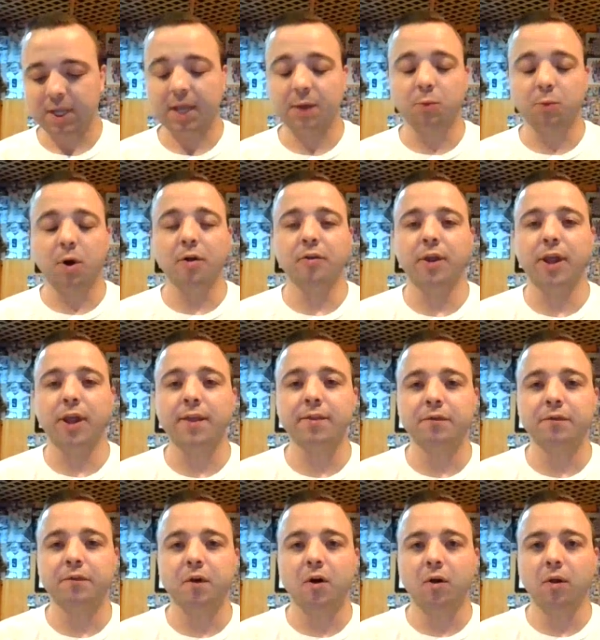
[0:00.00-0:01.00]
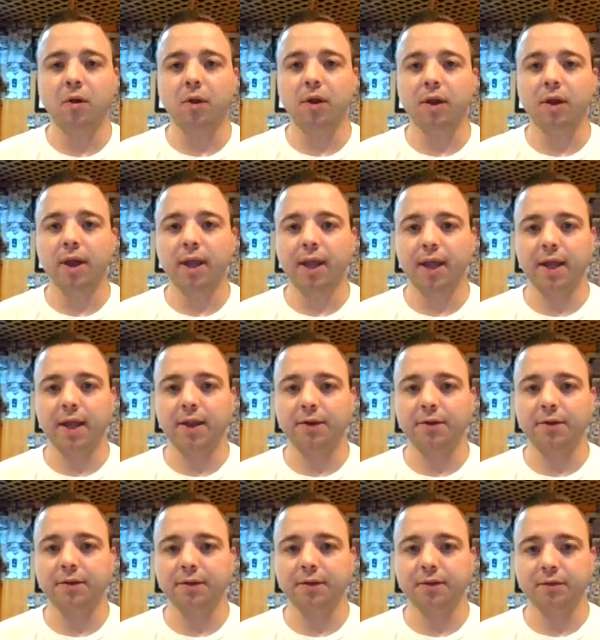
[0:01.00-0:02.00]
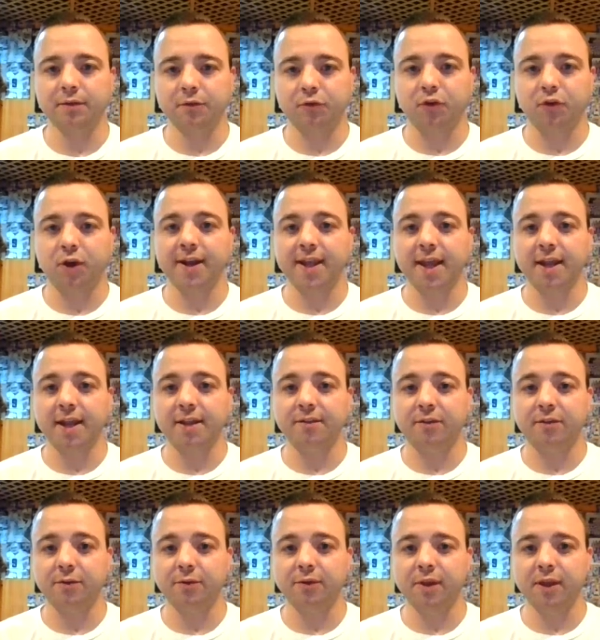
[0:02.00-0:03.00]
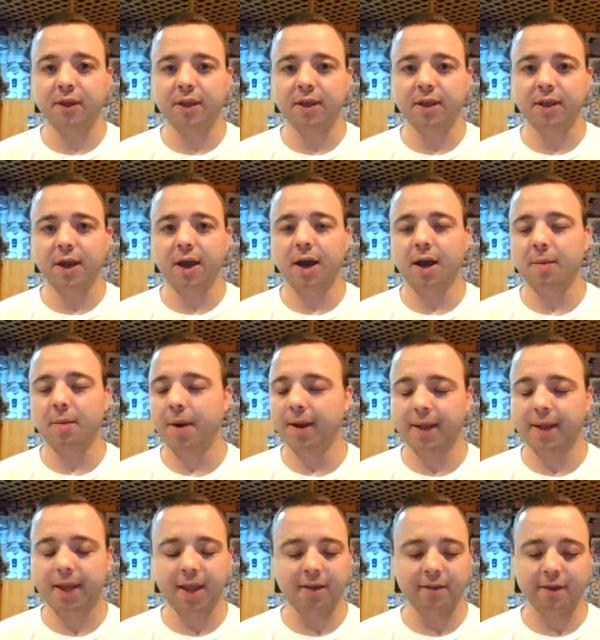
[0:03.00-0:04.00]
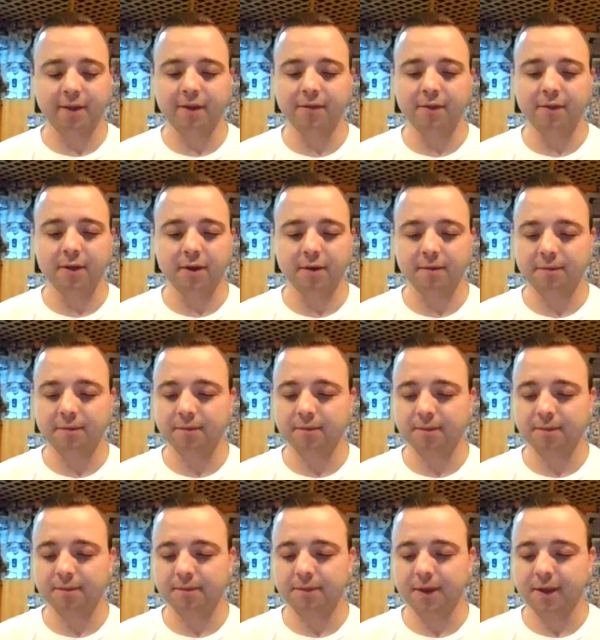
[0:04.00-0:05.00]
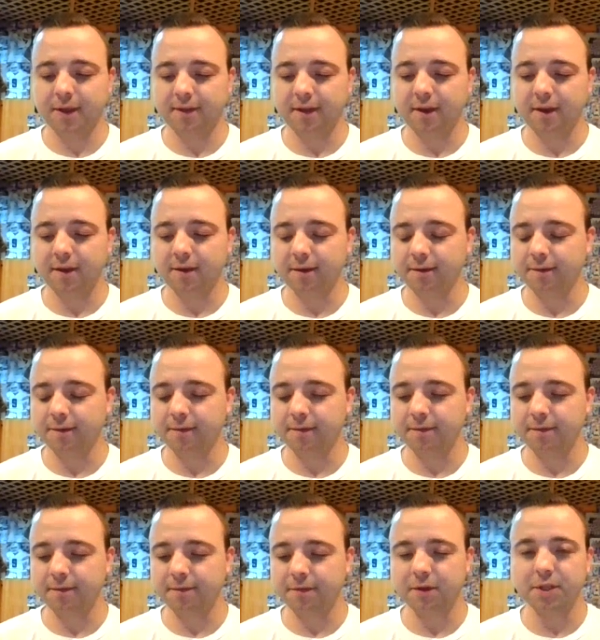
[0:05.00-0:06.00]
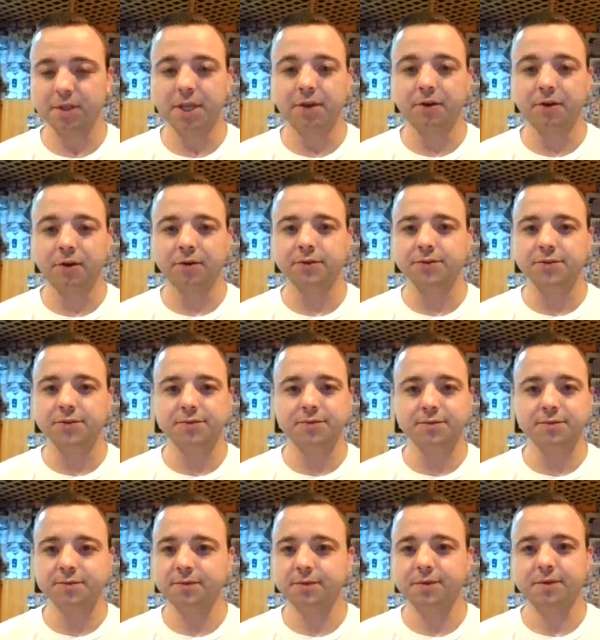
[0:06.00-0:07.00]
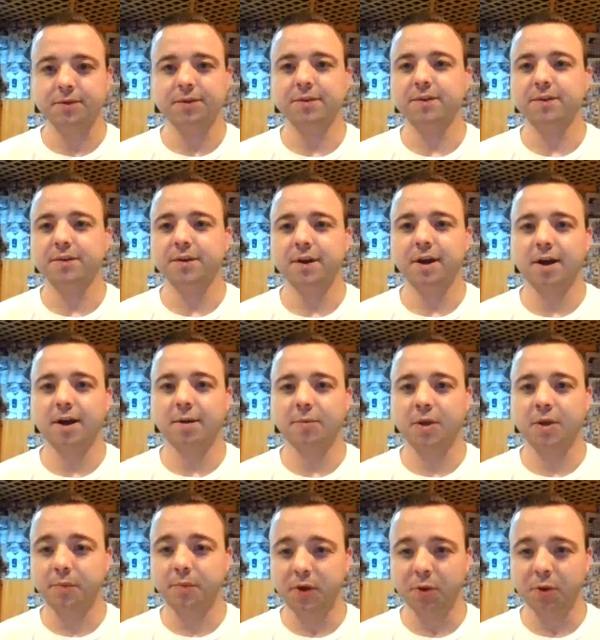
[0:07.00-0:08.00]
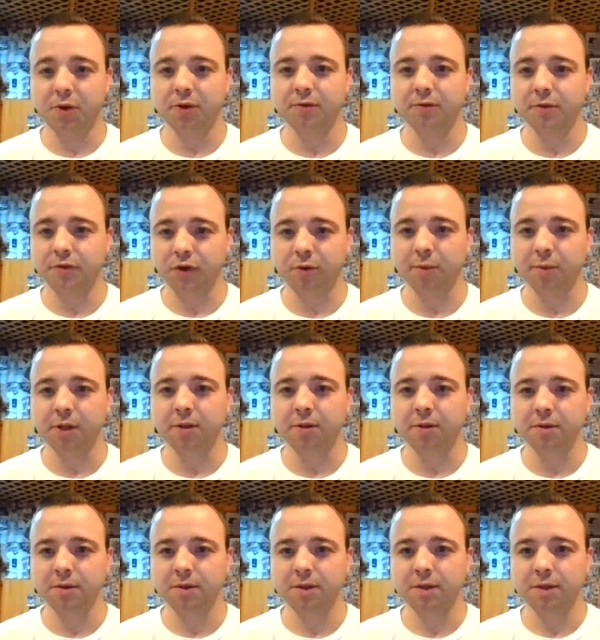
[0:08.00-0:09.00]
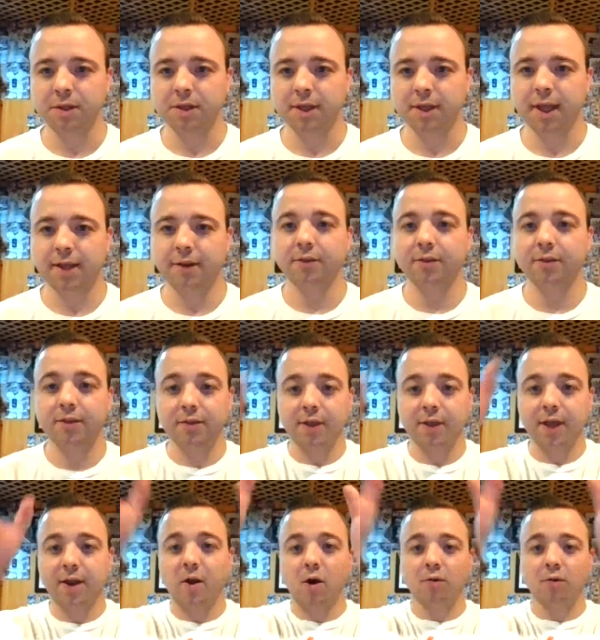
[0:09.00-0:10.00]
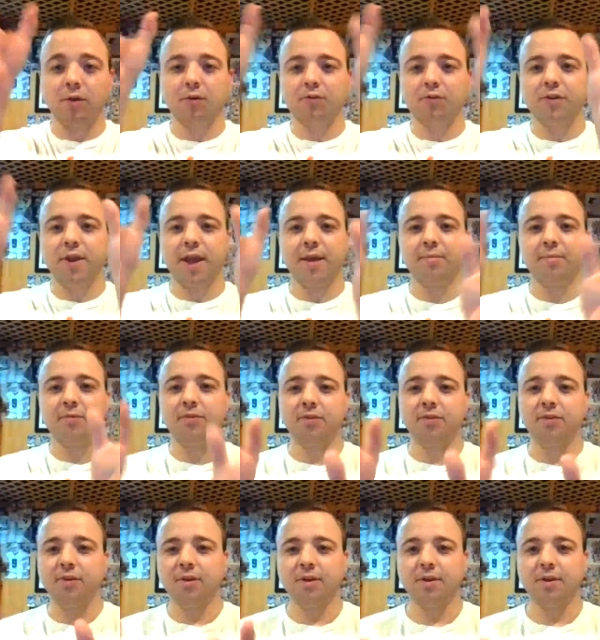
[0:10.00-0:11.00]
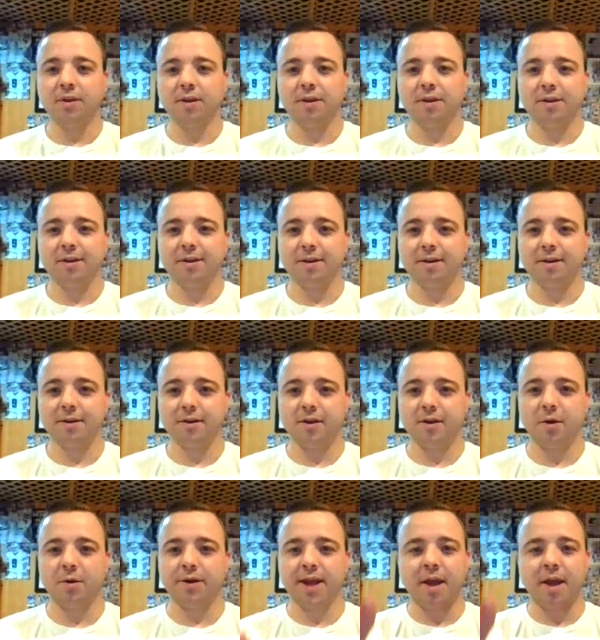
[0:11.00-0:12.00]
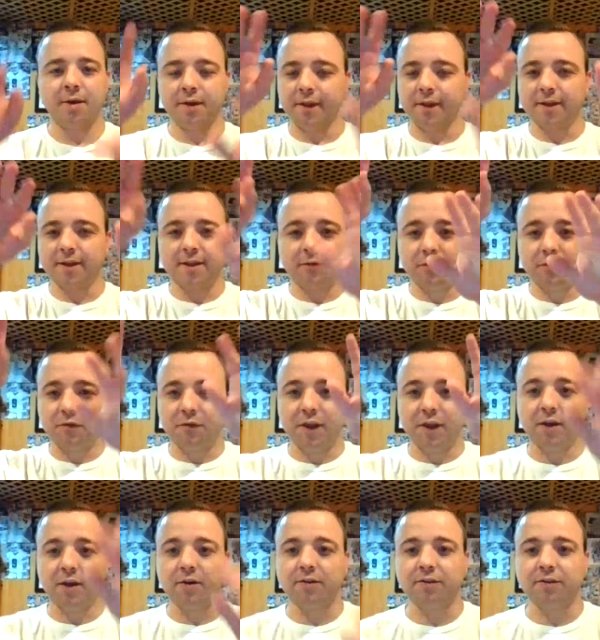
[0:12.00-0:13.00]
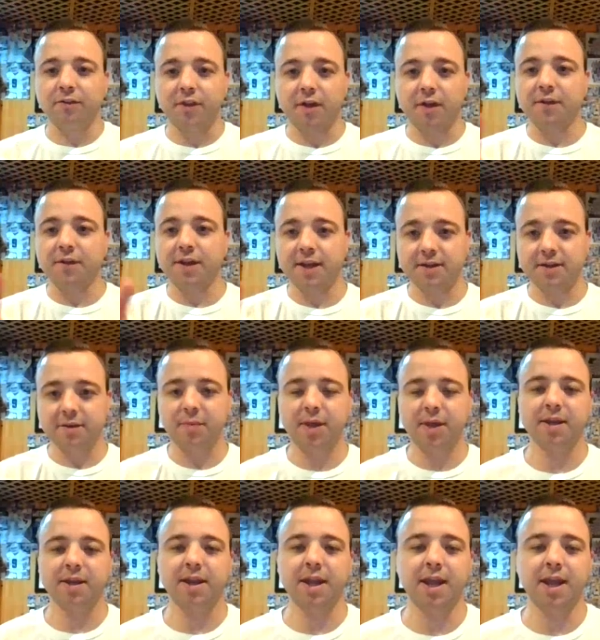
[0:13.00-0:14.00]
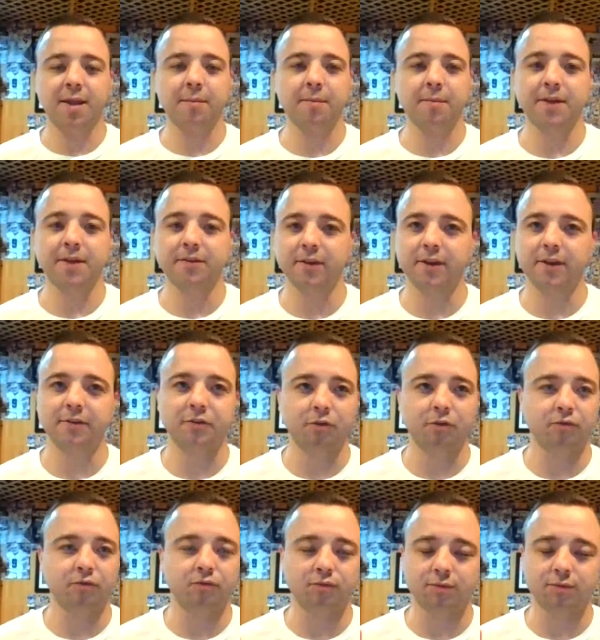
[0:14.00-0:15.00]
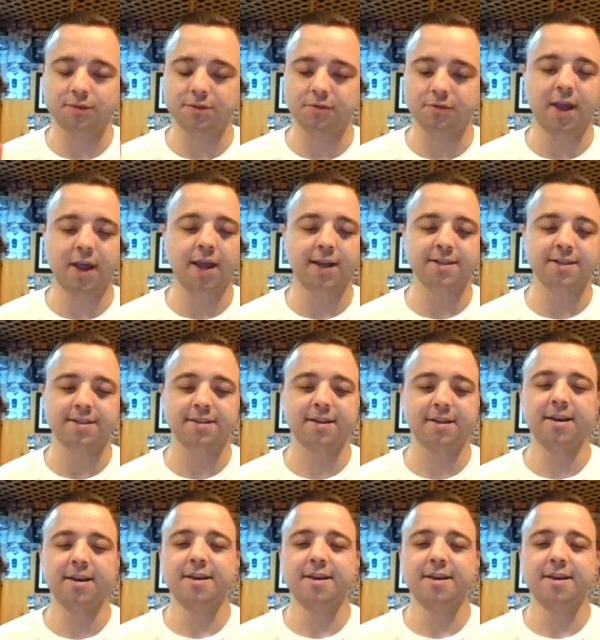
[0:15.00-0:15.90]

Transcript: it, while they're in the vault and they're trying to get into the um, I can't think of the like the the leader's um, computer, the terminal. Okay. And he had all those names mm-hmm. going down in like different figures and stuff, and he had to pick a name. That's like a di- direct